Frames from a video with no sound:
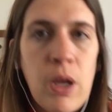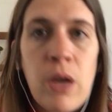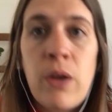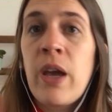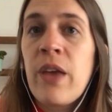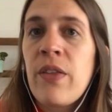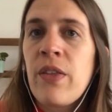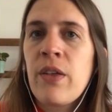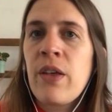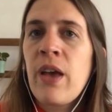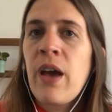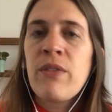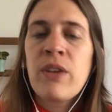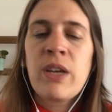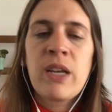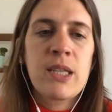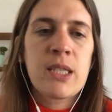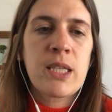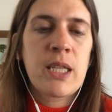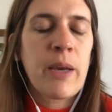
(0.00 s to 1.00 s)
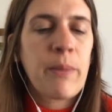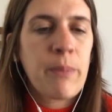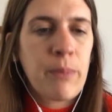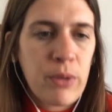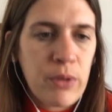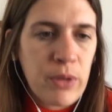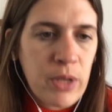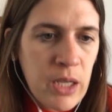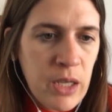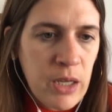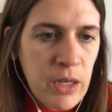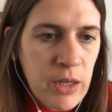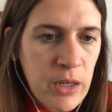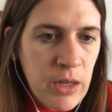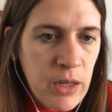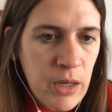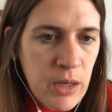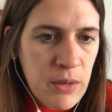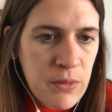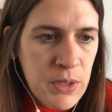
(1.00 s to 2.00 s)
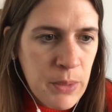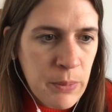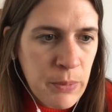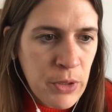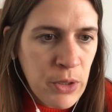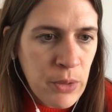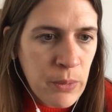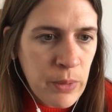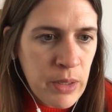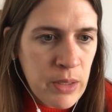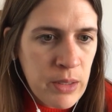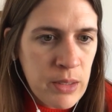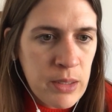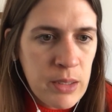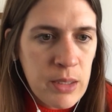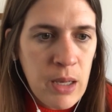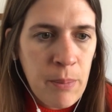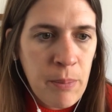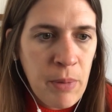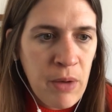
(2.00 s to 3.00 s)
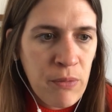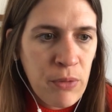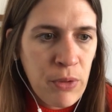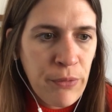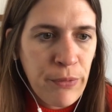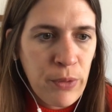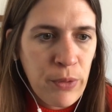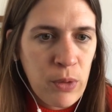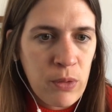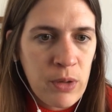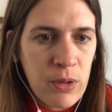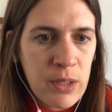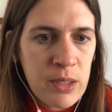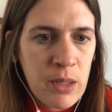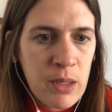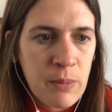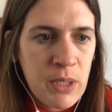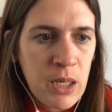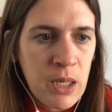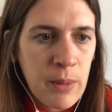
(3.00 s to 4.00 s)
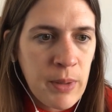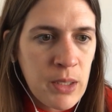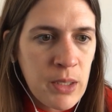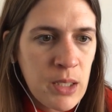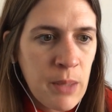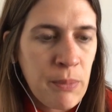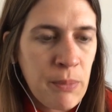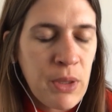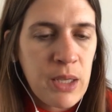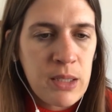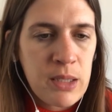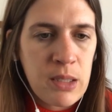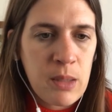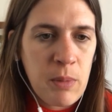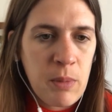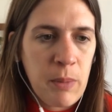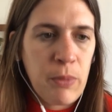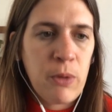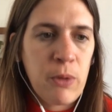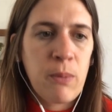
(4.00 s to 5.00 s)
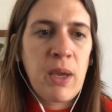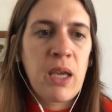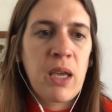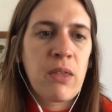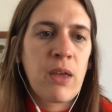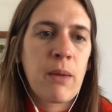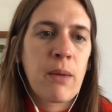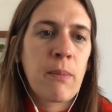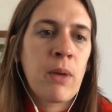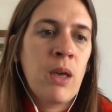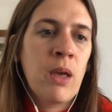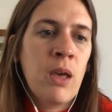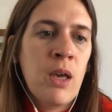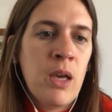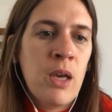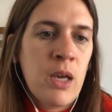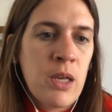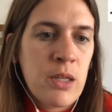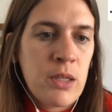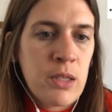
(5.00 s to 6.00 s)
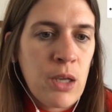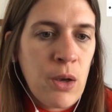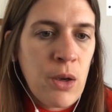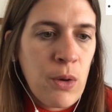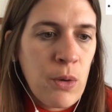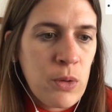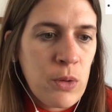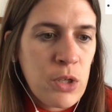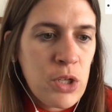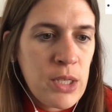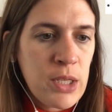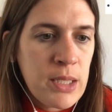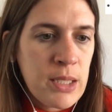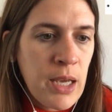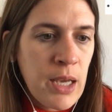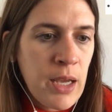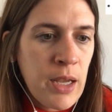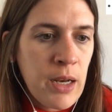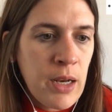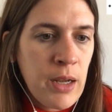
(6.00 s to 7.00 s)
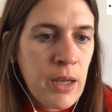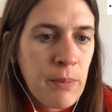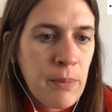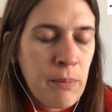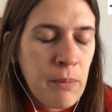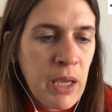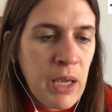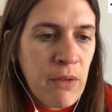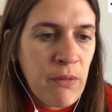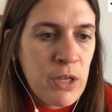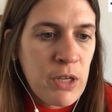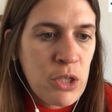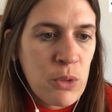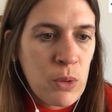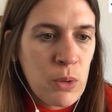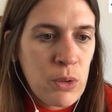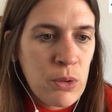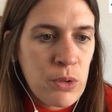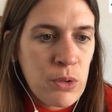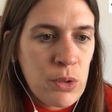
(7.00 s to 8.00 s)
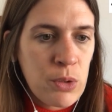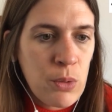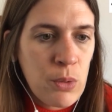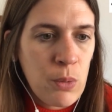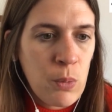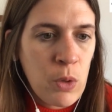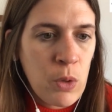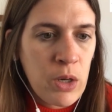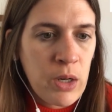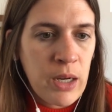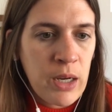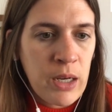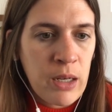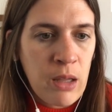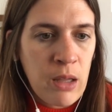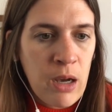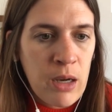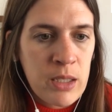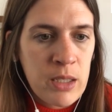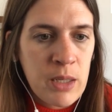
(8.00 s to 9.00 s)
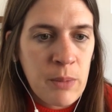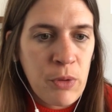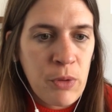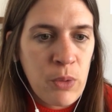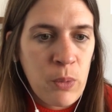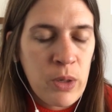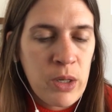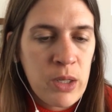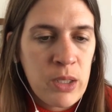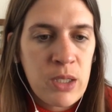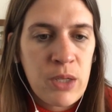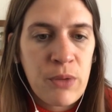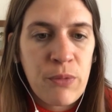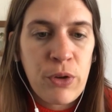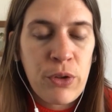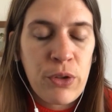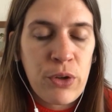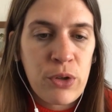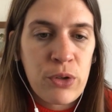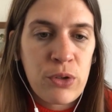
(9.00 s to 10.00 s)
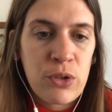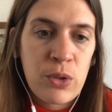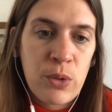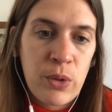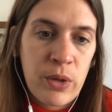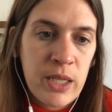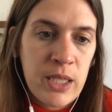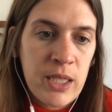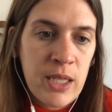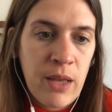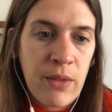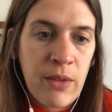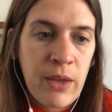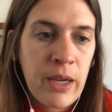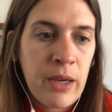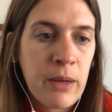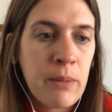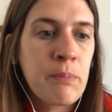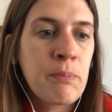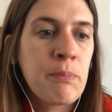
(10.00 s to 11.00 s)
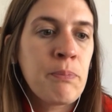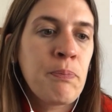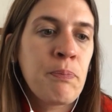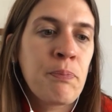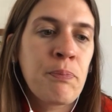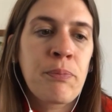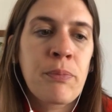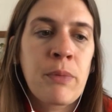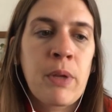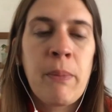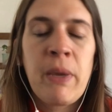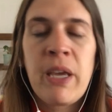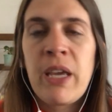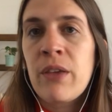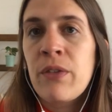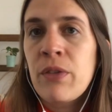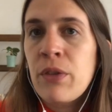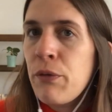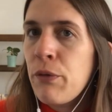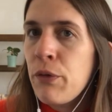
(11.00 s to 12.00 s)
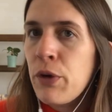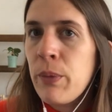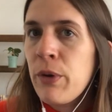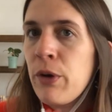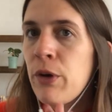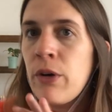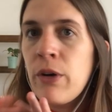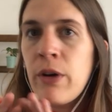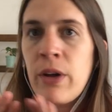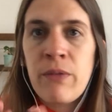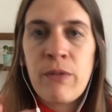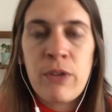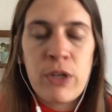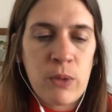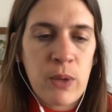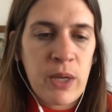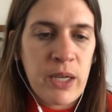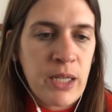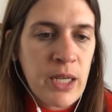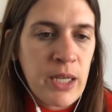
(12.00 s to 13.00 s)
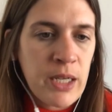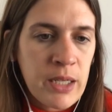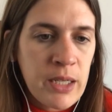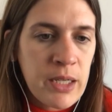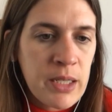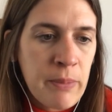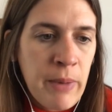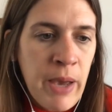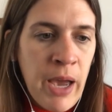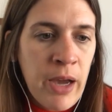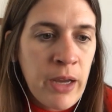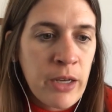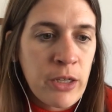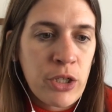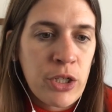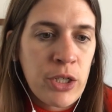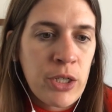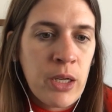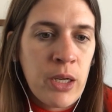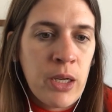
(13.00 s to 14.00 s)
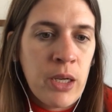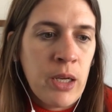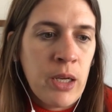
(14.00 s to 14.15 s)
Okay, they have an example here of someone who runs Above the Fold, a Substack about dumplings and the people who make them. So she said, make visuals work in lockstep with words to further storytelling, making the verbal and visual identities match.